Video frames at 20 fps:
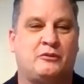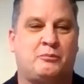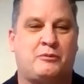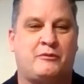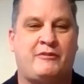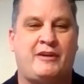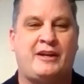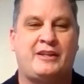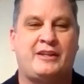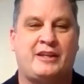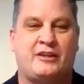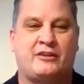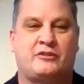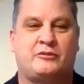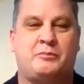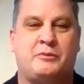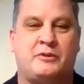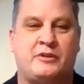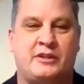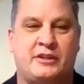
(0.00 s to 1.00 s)
providing that
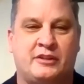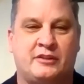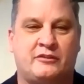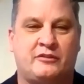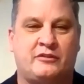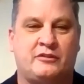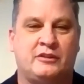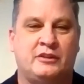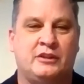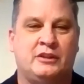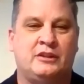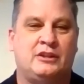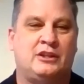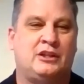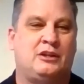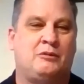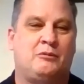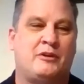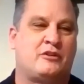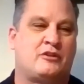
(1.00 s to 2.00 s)
experience,
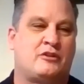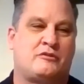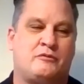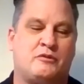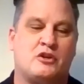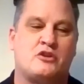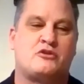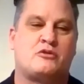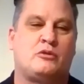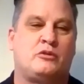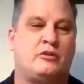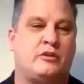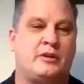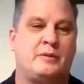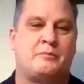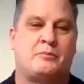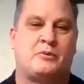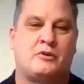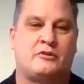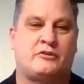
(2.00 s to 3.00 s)
whether it's virtual or
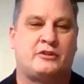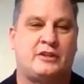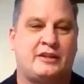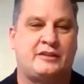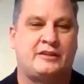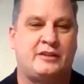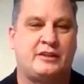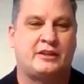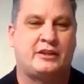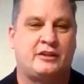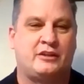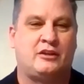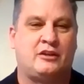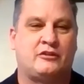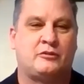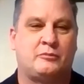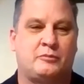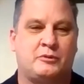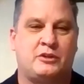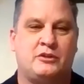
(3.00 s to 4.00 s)
in person, I think can
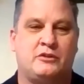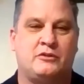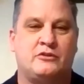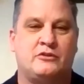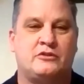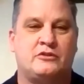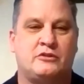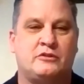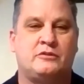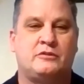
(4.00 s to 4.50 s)
also be huge.